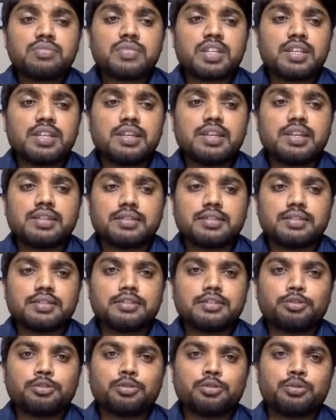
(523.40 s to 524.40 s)
yes,
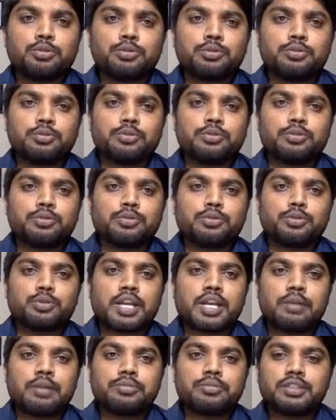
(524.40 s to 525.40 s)
so to
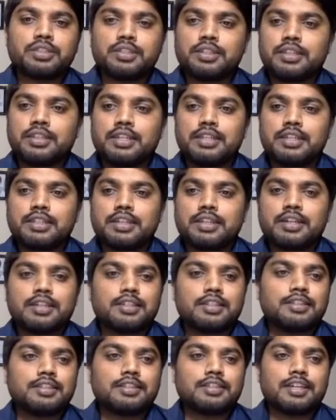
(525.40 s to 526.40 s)
capture the data
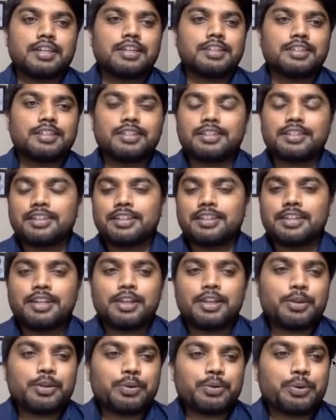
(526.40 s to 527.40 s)
inside
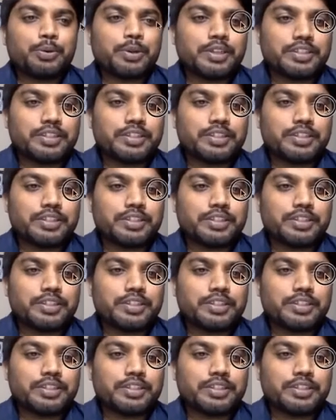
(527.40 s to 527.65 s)
Google